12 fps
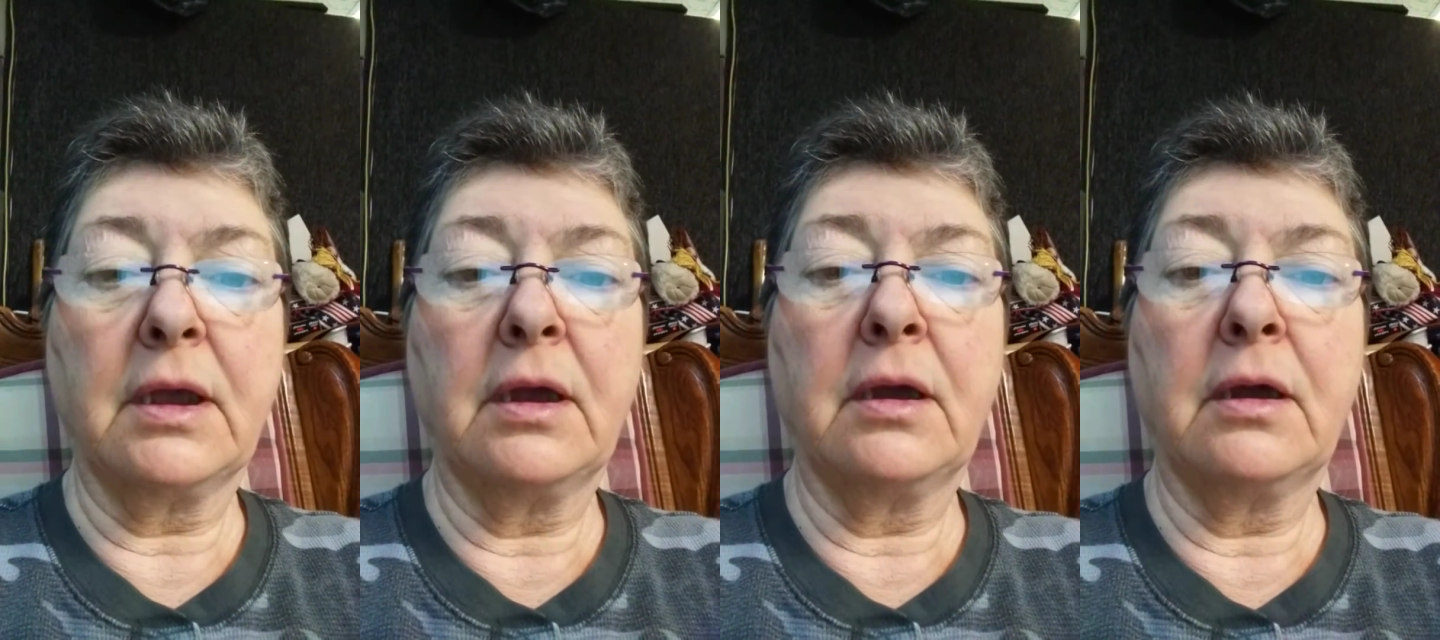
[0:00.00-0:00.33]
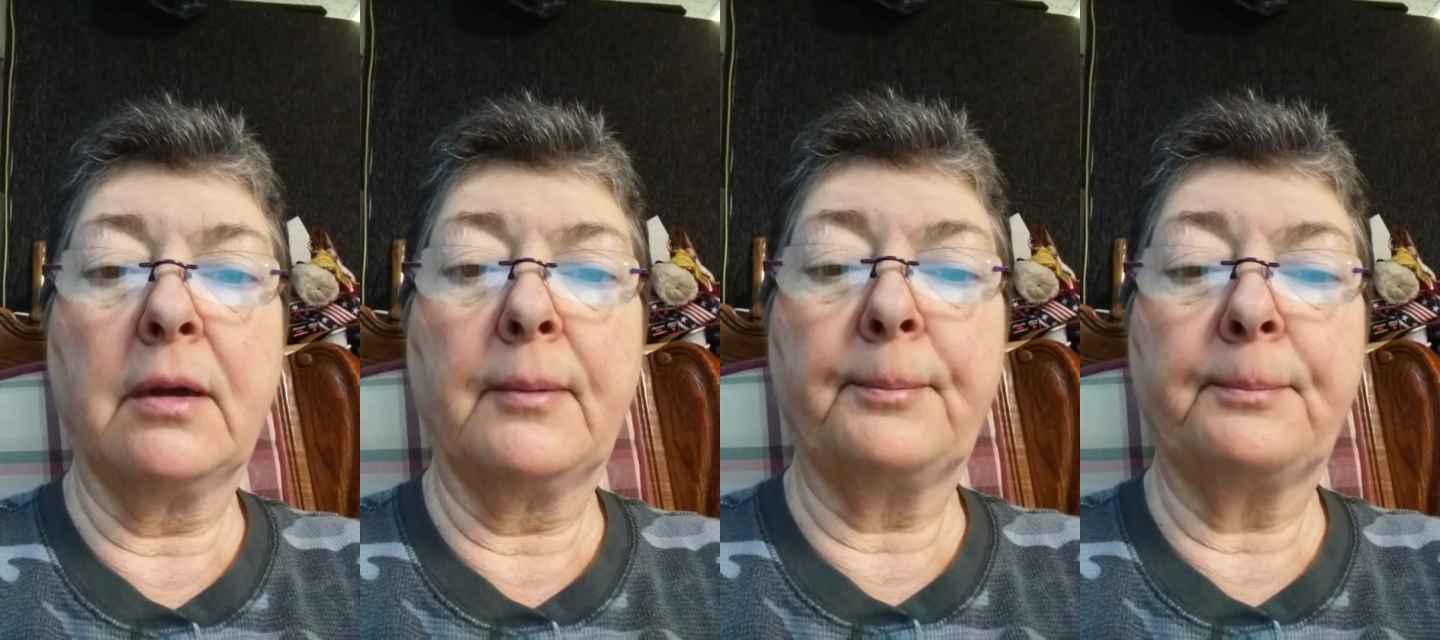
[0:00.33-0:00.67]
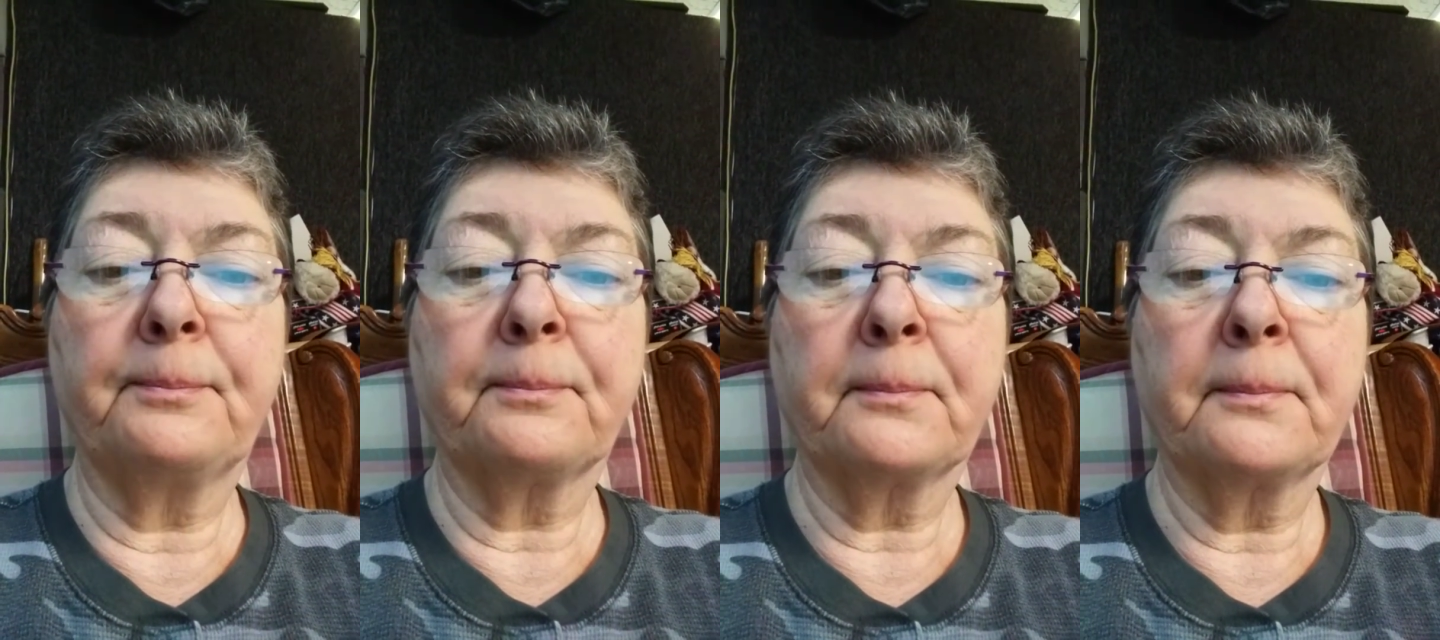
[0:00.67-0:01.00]
Um,
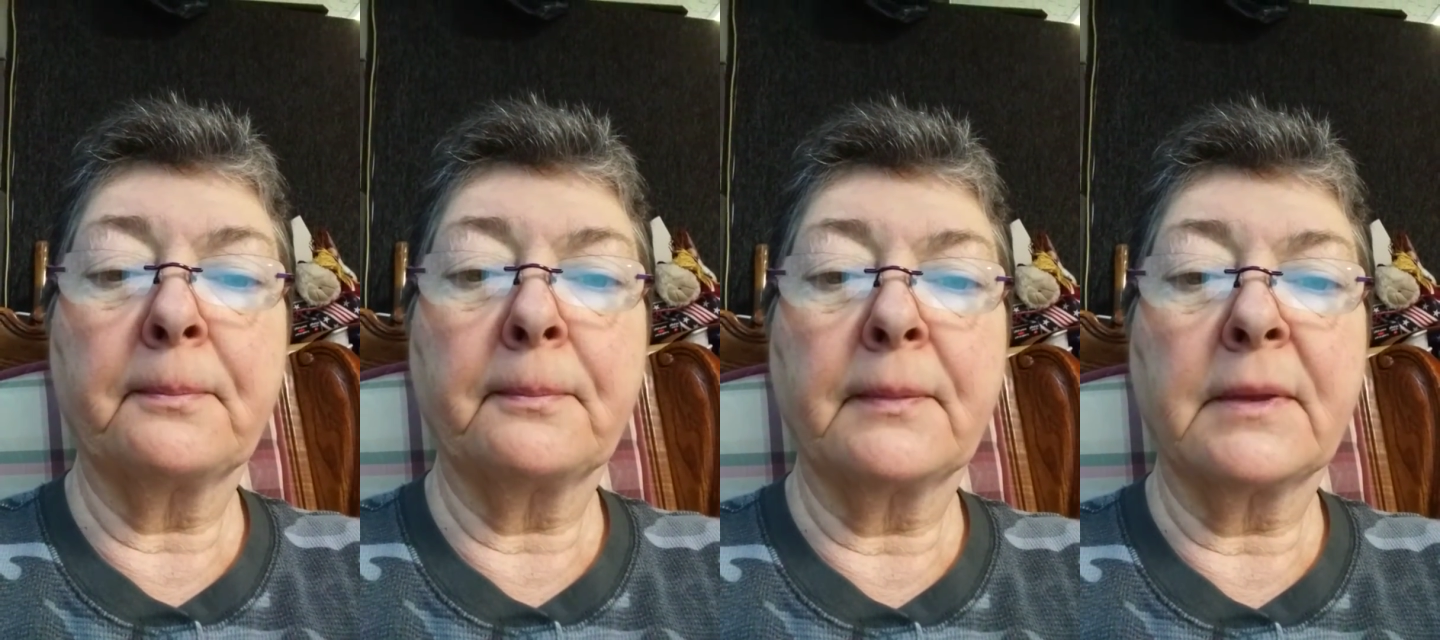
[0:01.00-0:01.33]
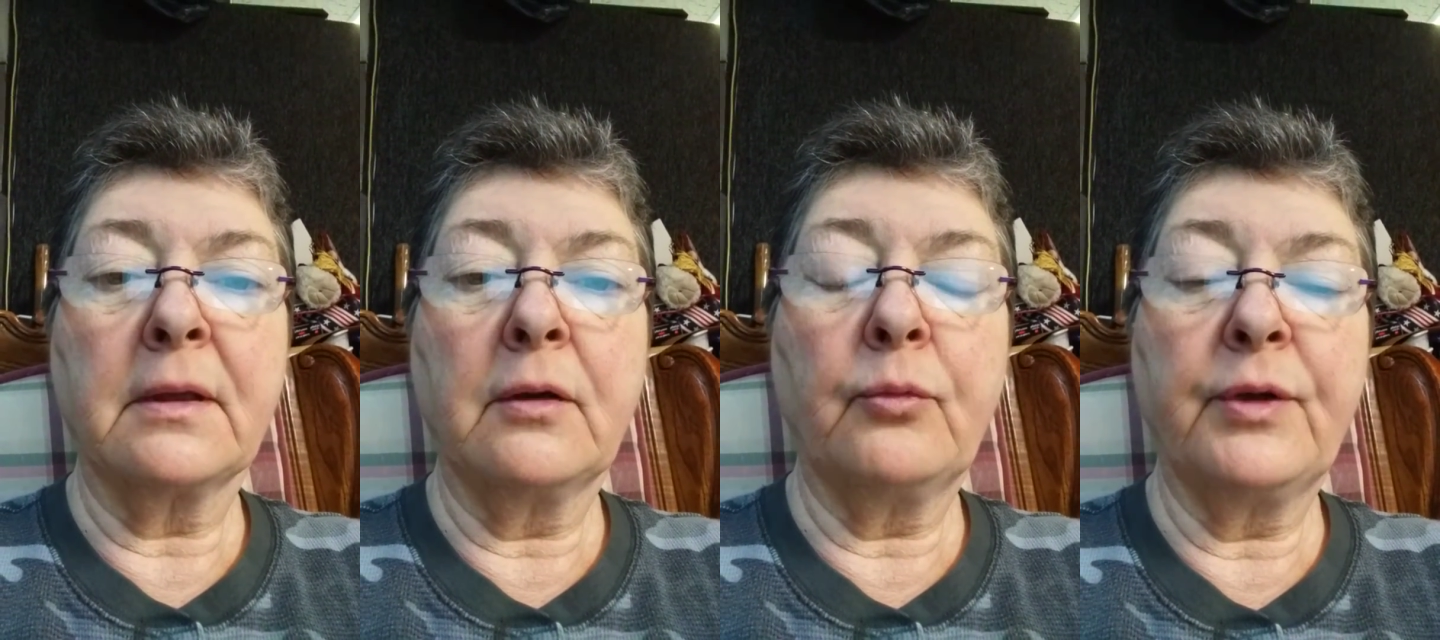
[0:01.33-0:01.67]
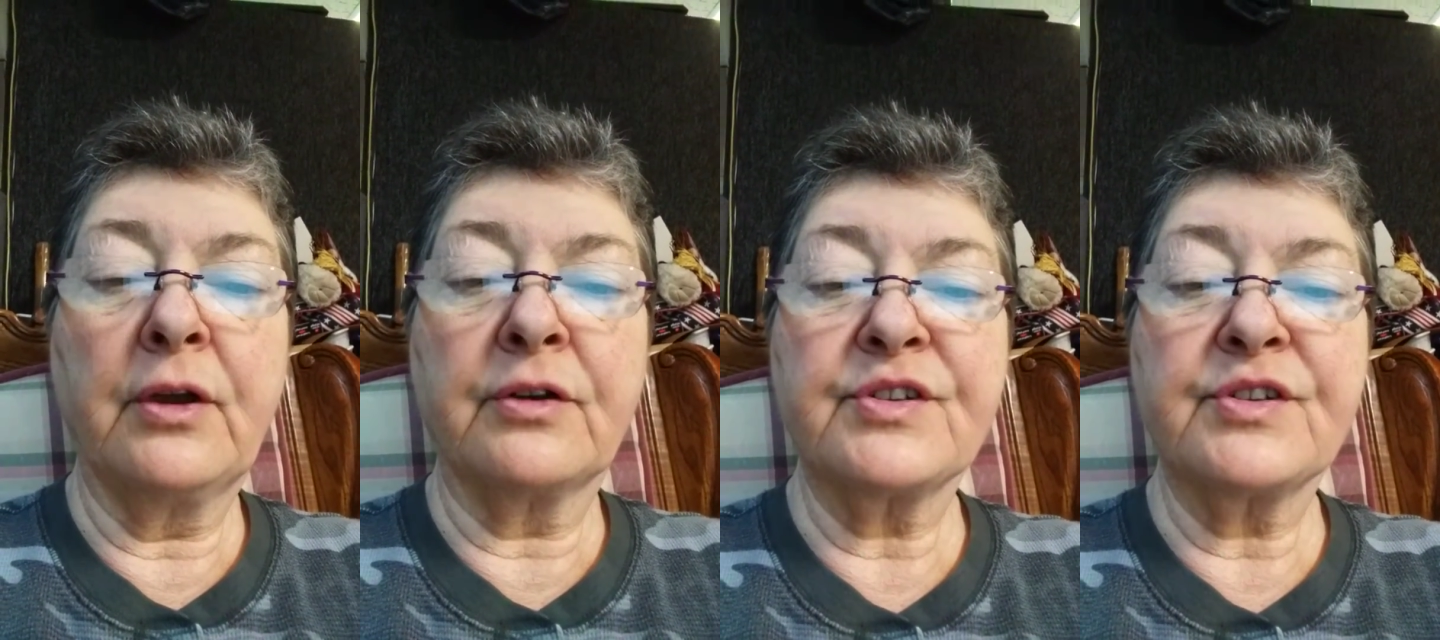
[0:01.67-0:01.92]
we are